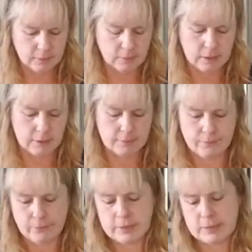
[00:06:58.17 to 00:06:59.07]
where
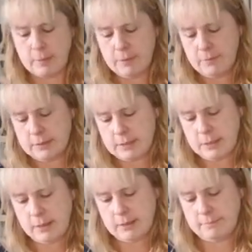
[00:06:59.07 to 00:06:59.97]
some of it's
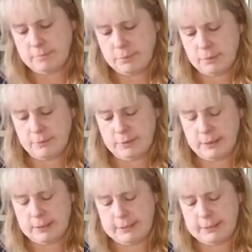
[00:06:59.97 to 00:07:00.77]
not perfect.